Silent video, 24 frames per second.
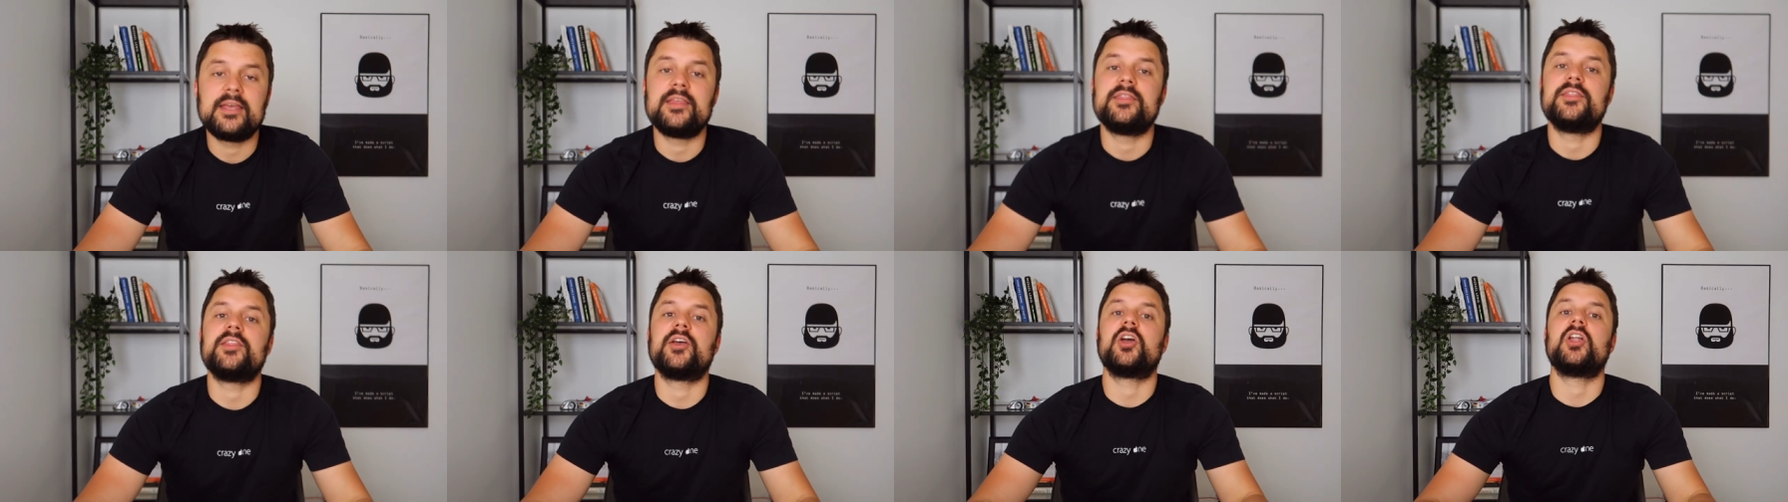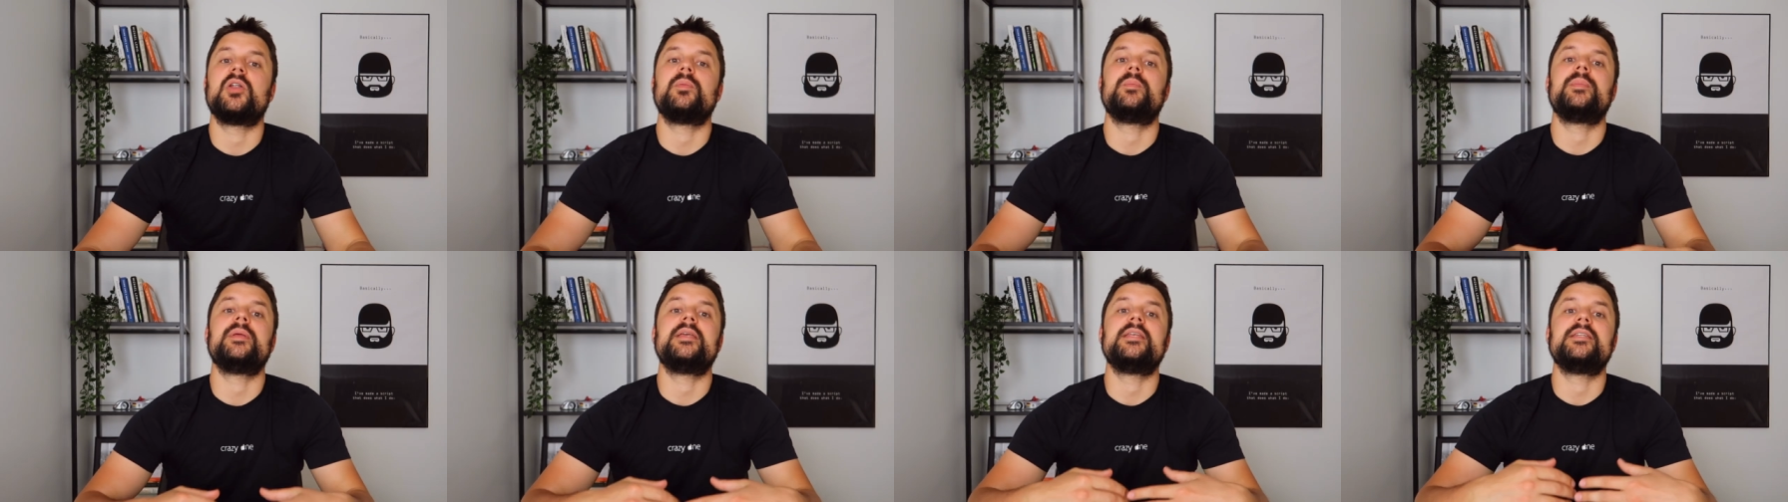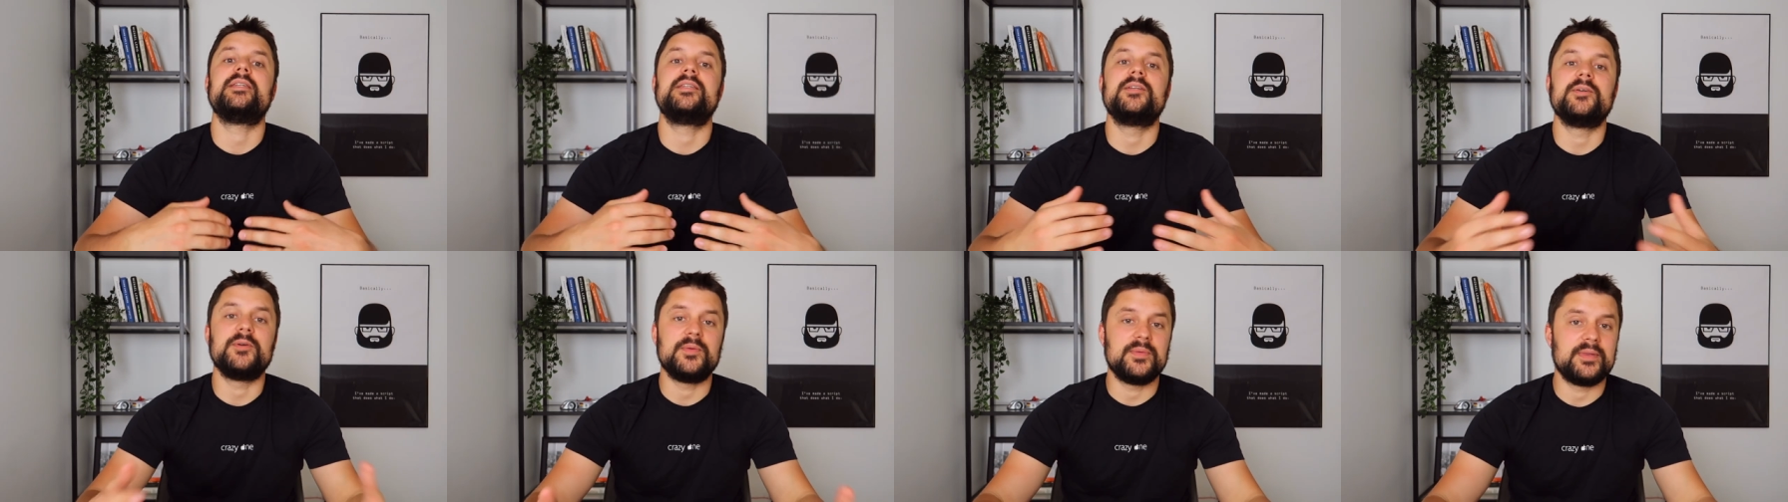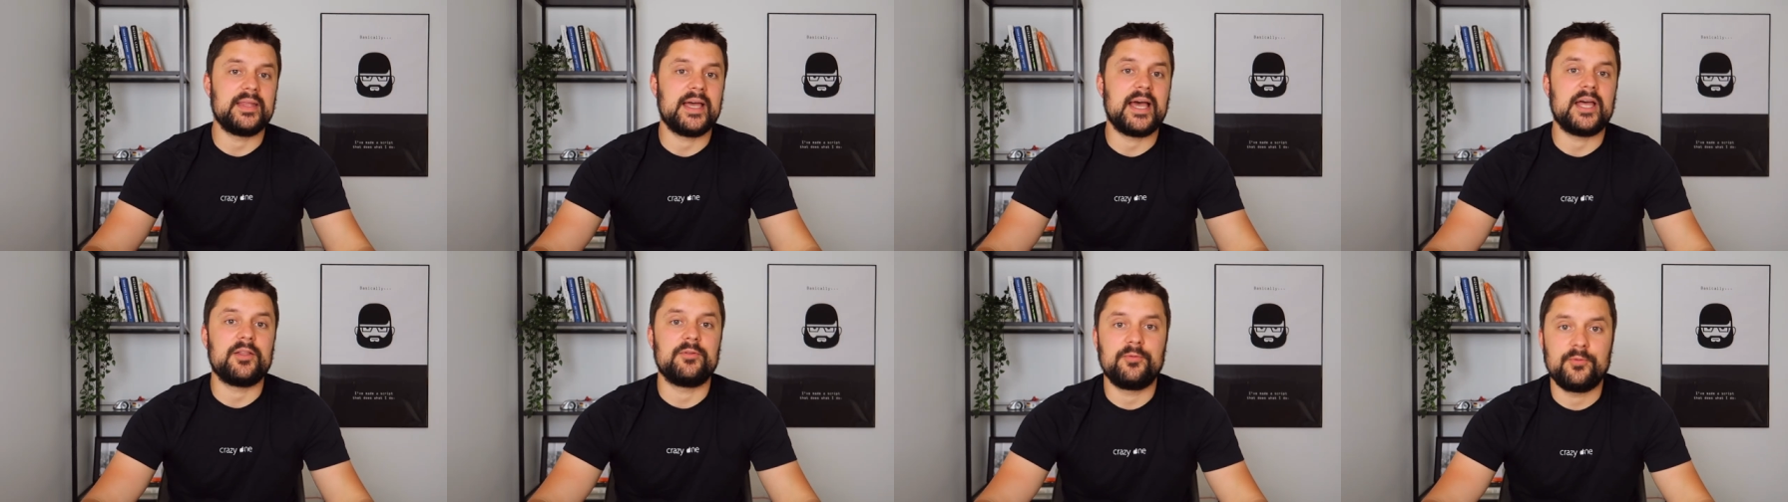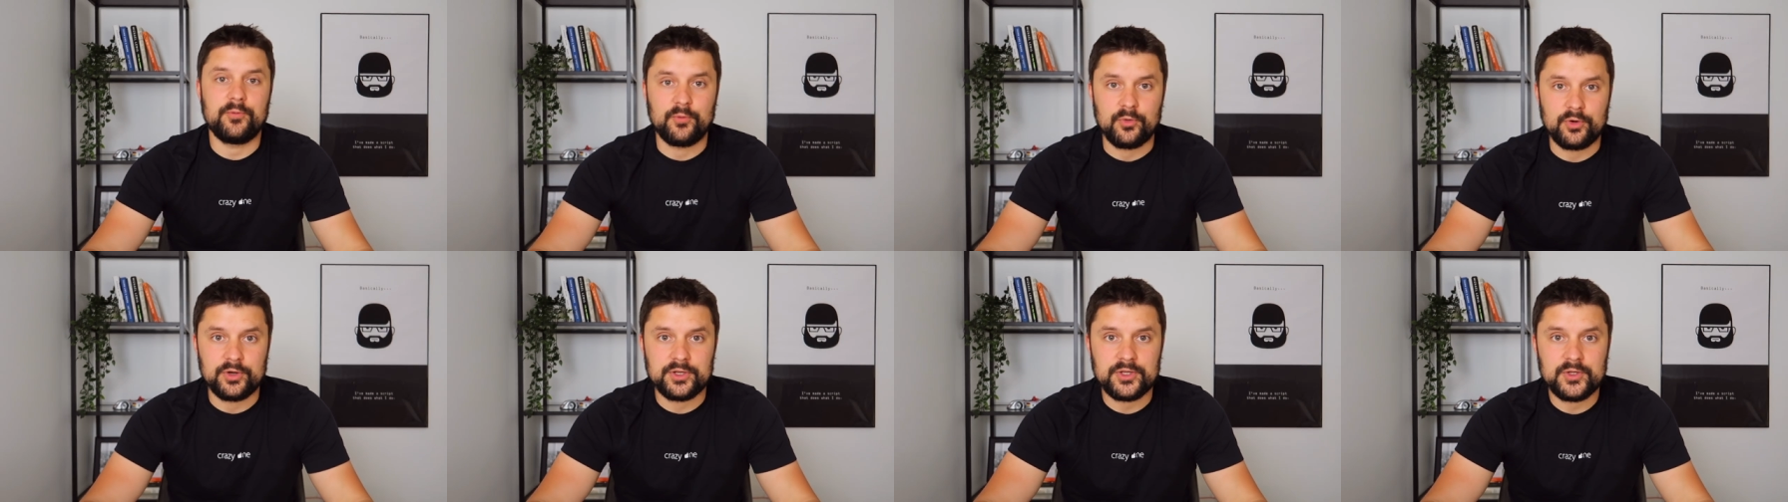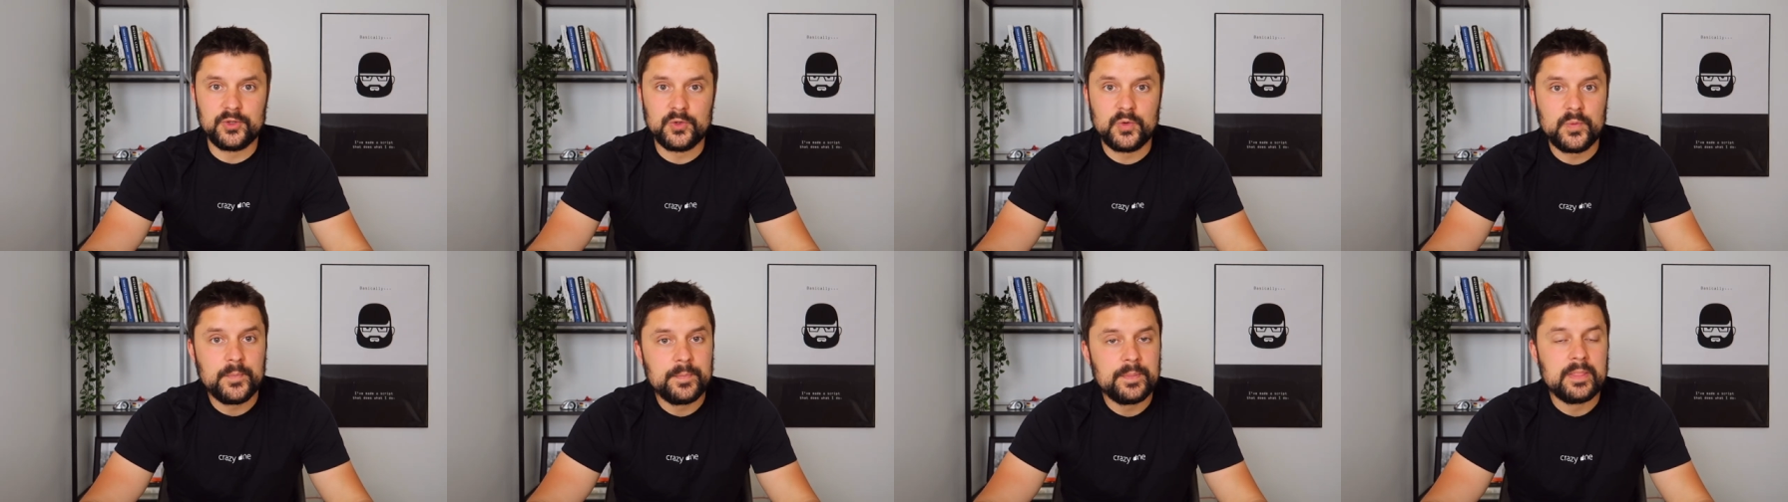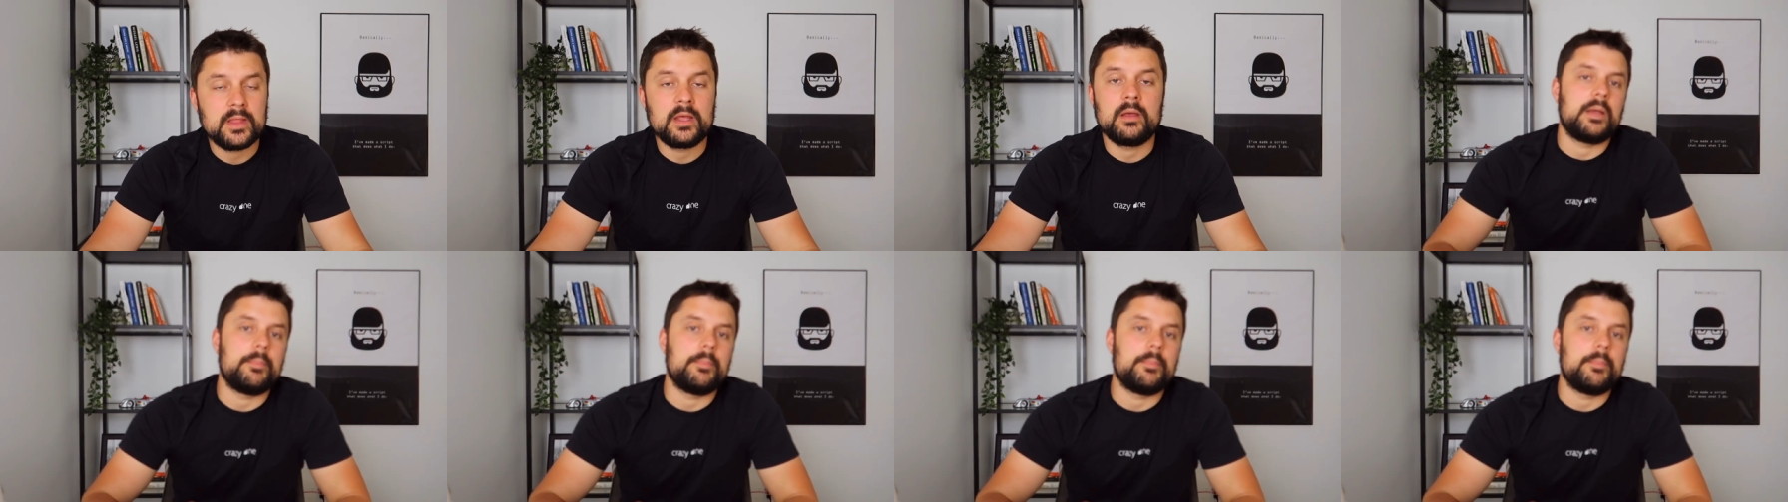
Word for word: They're going to be doing that for you,